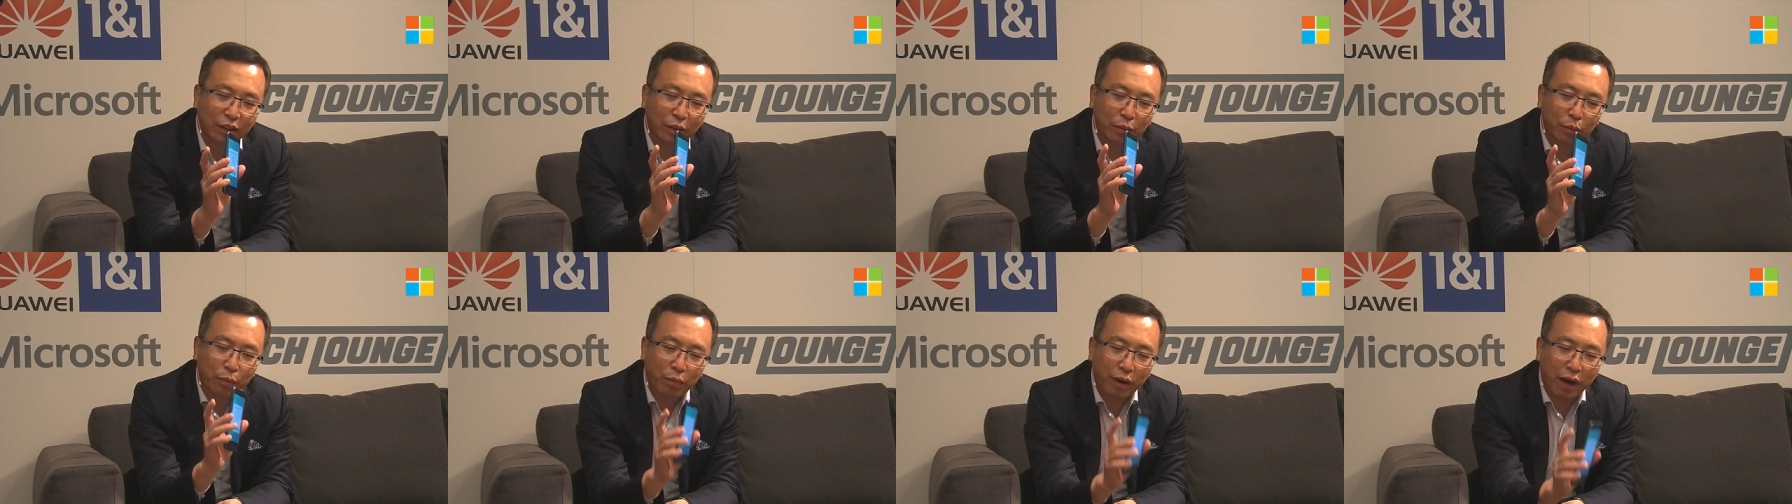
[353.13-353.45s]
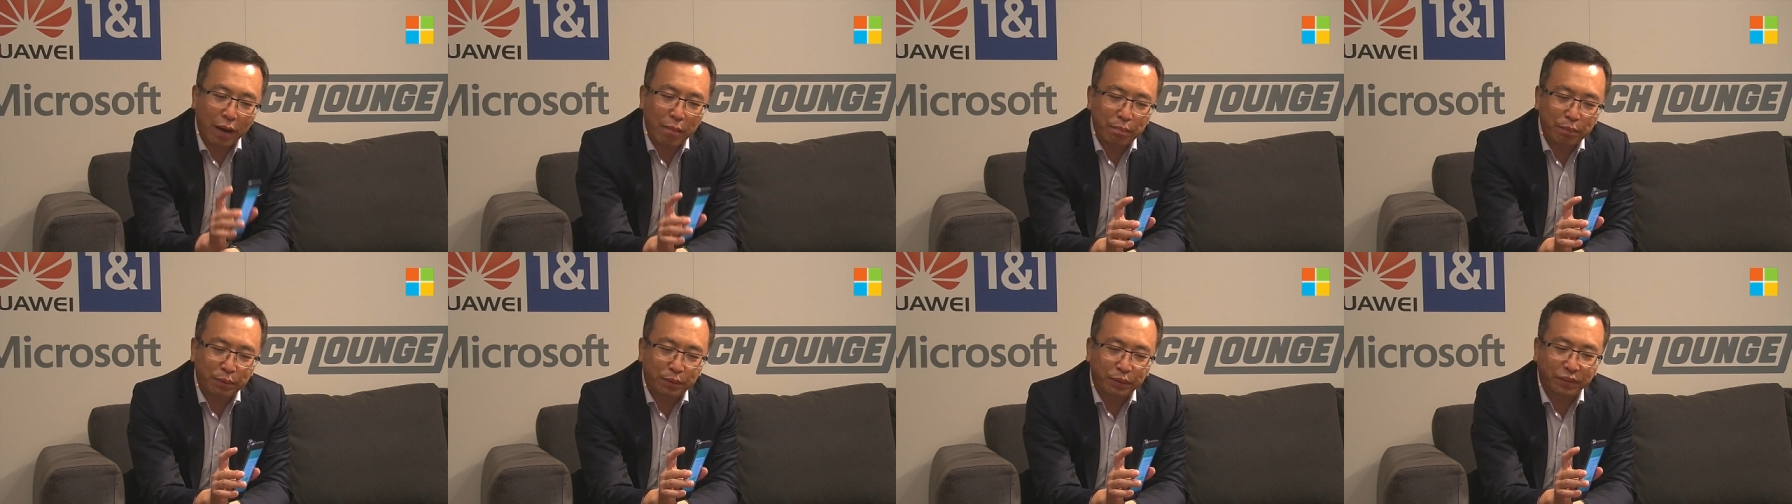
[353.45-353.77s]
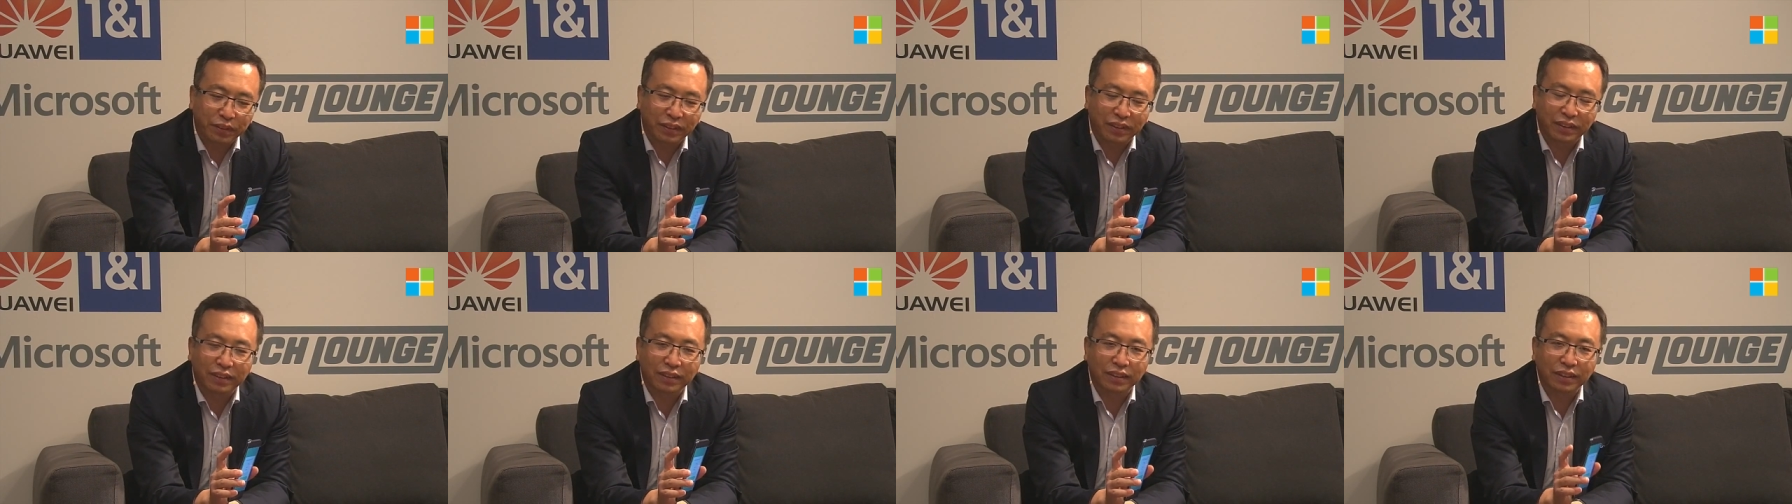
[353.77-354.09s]
the one
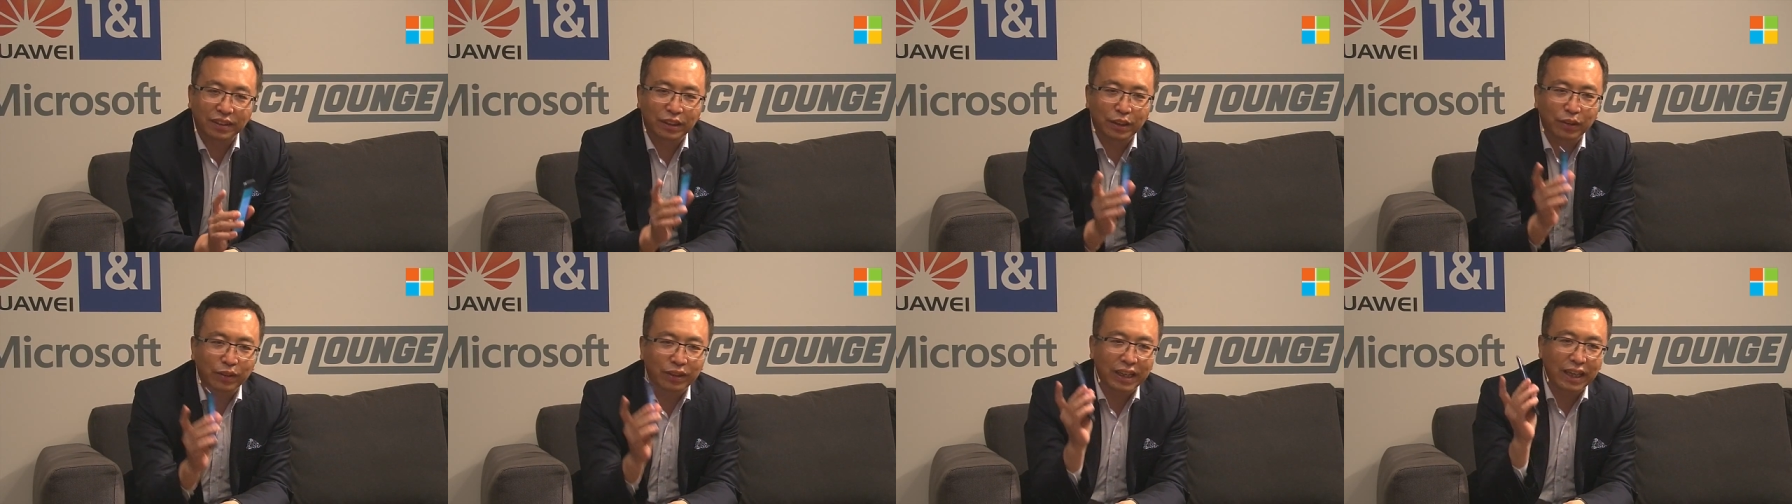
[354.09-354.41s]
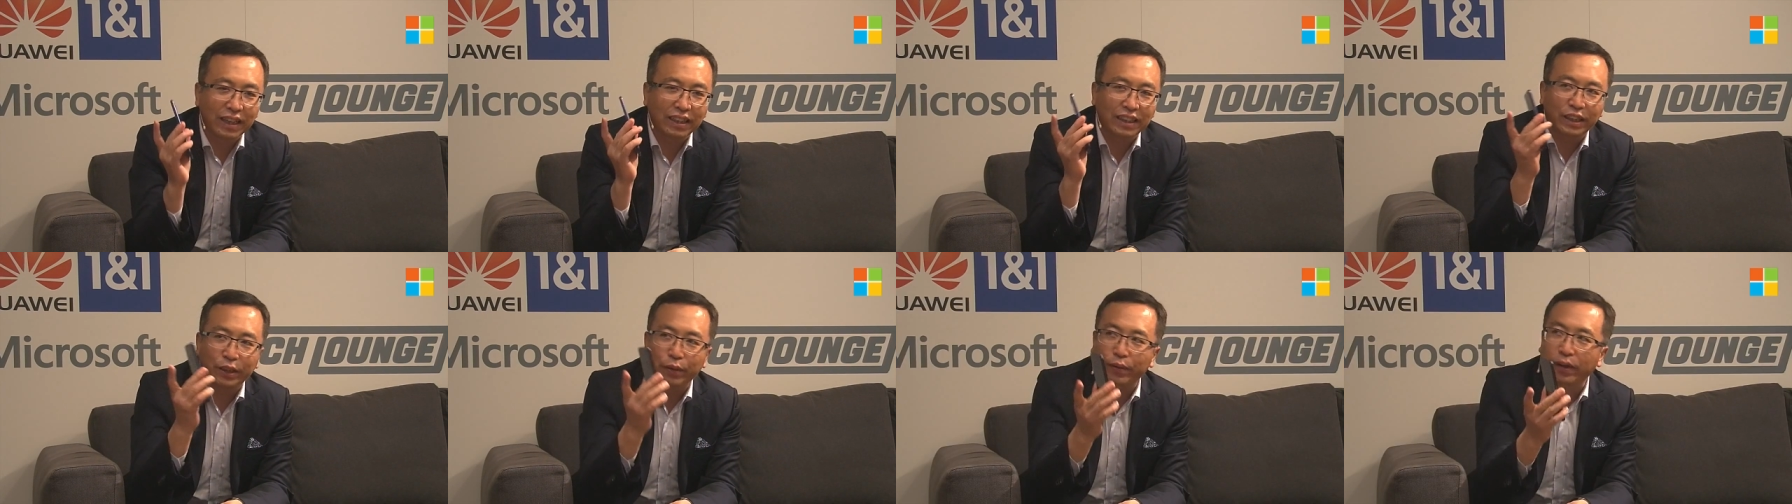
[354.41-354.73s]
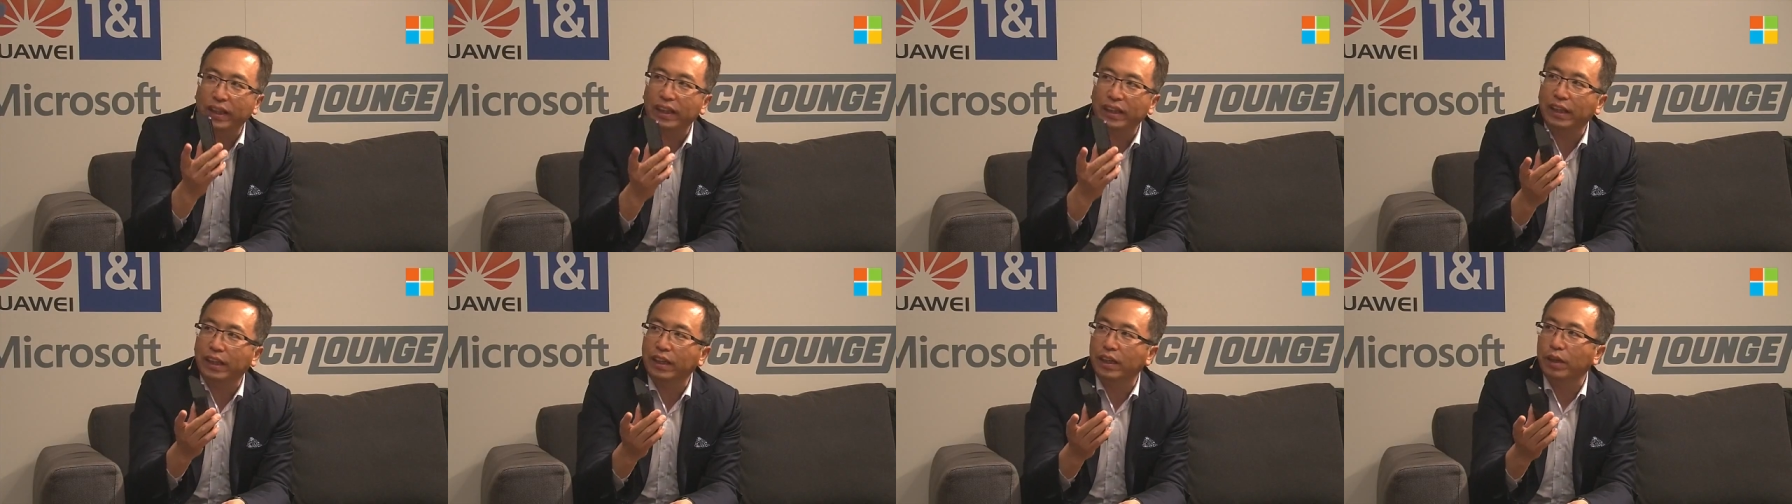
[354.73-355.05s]
push, you can
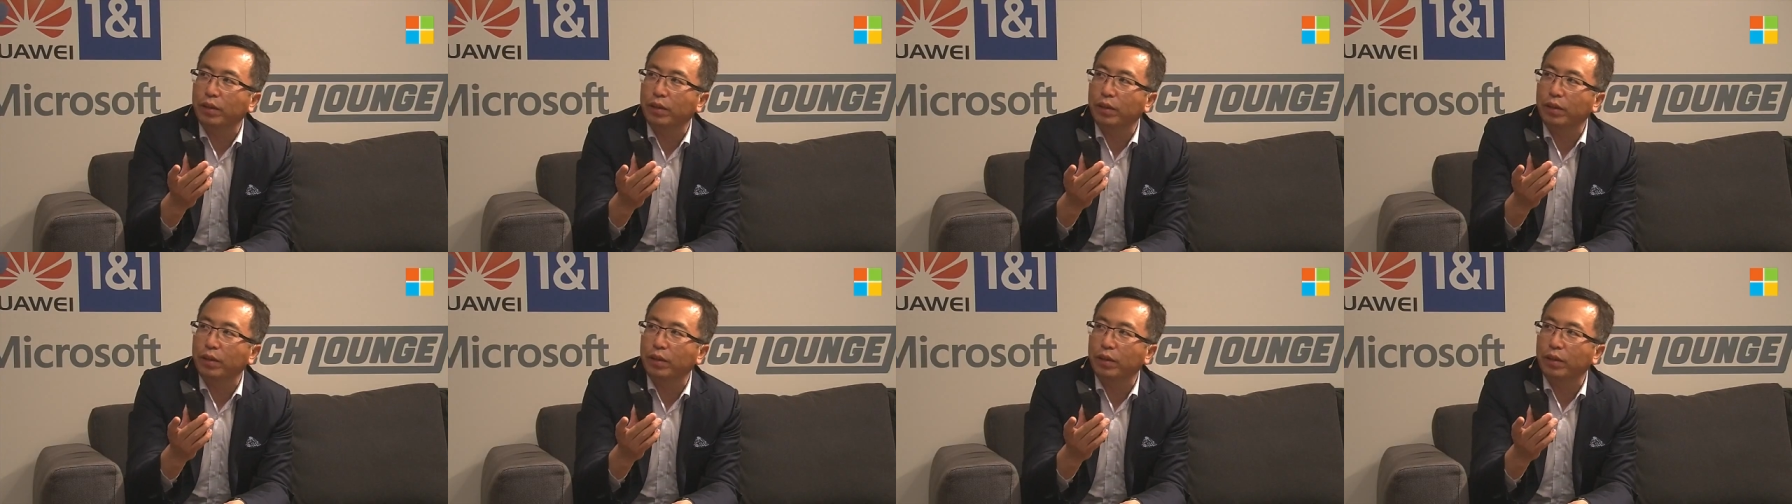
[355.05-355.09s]
directly